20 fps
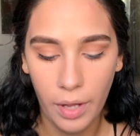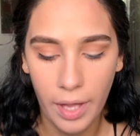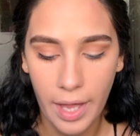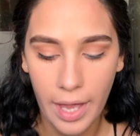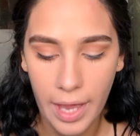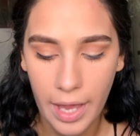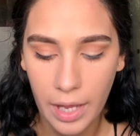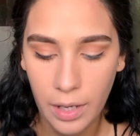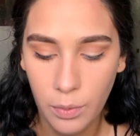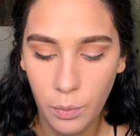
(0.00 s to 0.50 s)

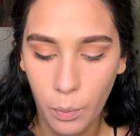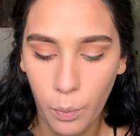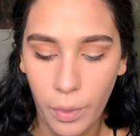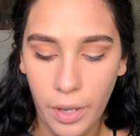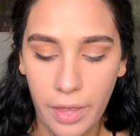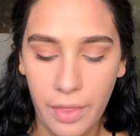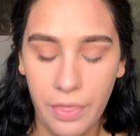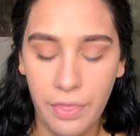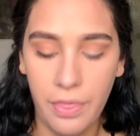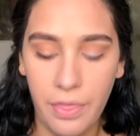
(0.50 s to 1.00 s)
ahead
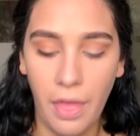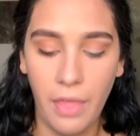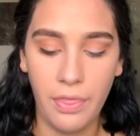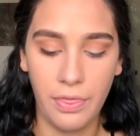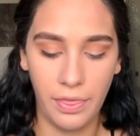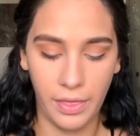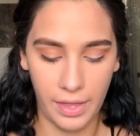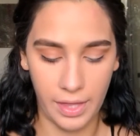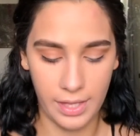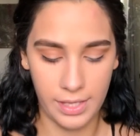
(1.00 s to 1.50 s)
with
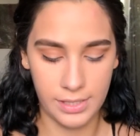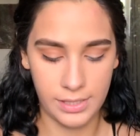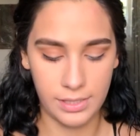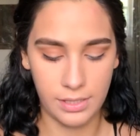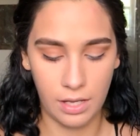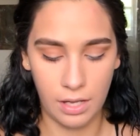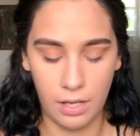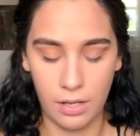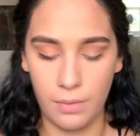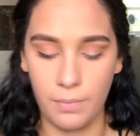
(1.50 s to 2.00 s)
this
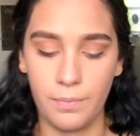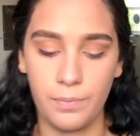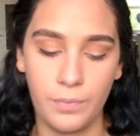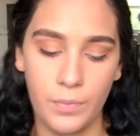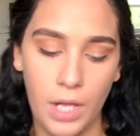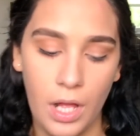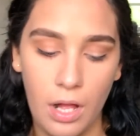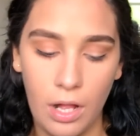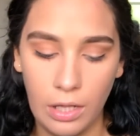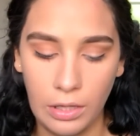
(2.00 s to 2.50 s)

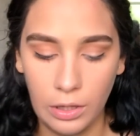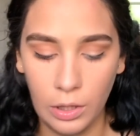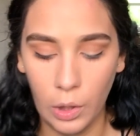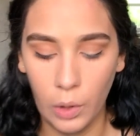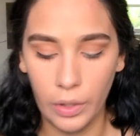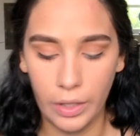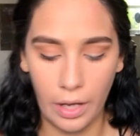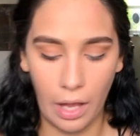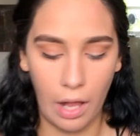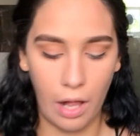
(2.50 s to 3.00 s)

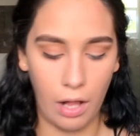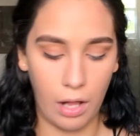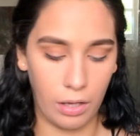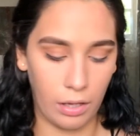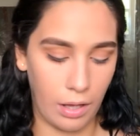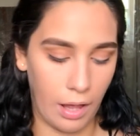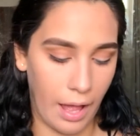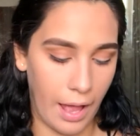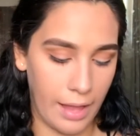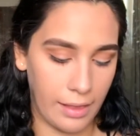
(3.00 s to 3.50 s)

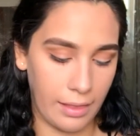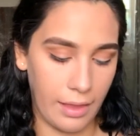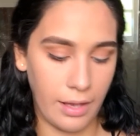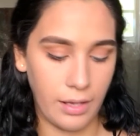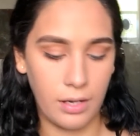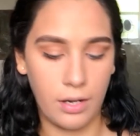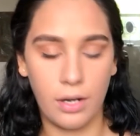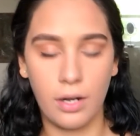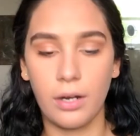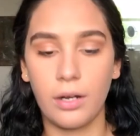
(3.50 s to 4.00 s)
L'Oreal
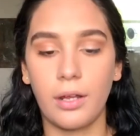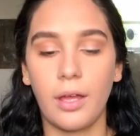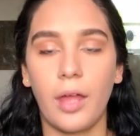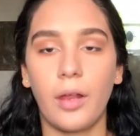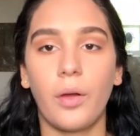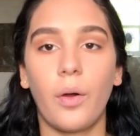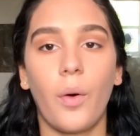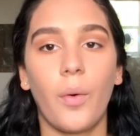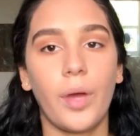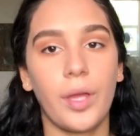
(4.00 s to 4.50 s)
eyeliner
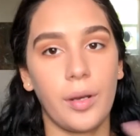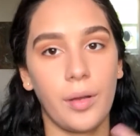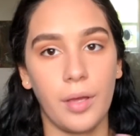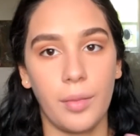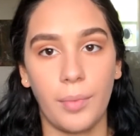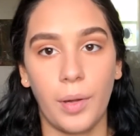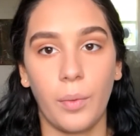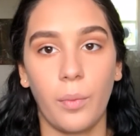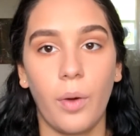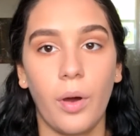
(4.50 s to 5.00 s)
and go in
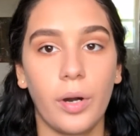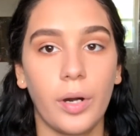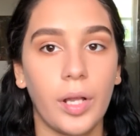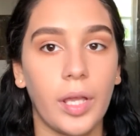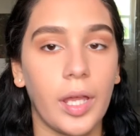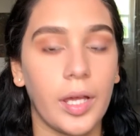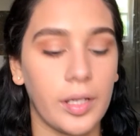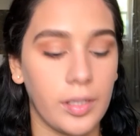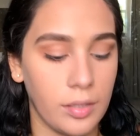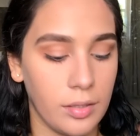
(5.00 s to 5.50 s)
my
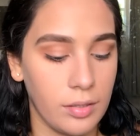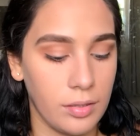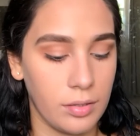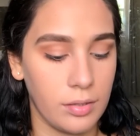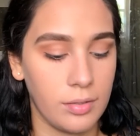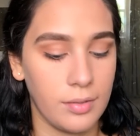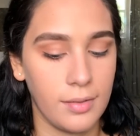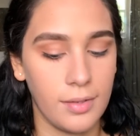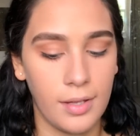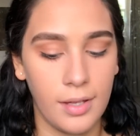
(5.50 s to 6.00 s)
waterline.
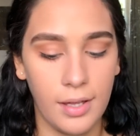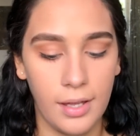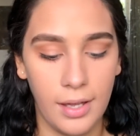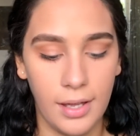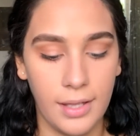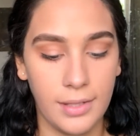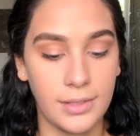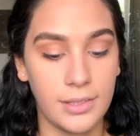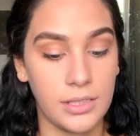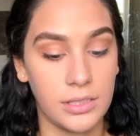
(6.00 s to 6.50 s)

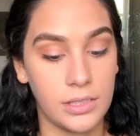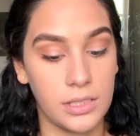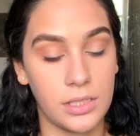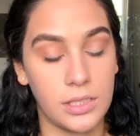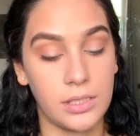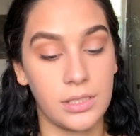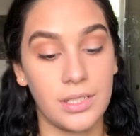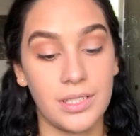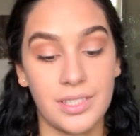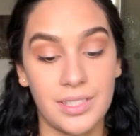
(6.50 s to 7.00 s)
And this is
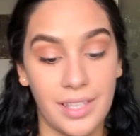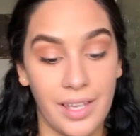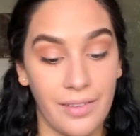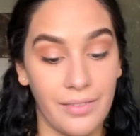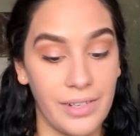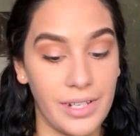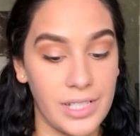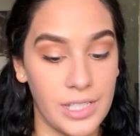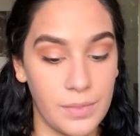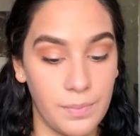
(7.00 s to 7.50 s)
the
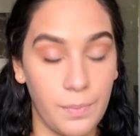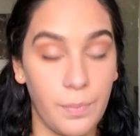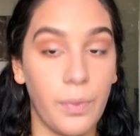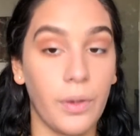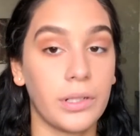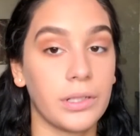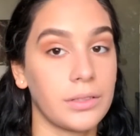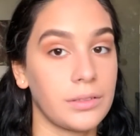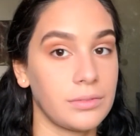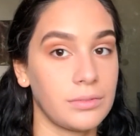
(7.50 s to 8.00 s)
scariest
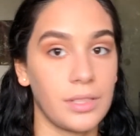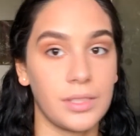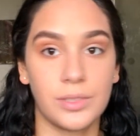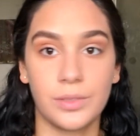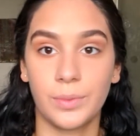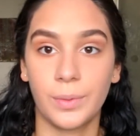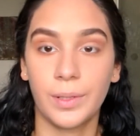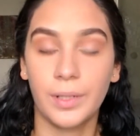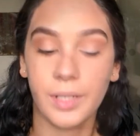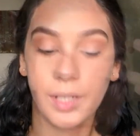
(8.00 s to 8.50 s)
part, I
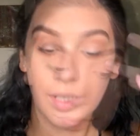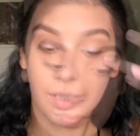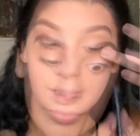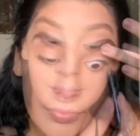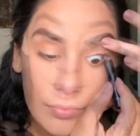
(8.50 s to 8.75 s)
swear to God.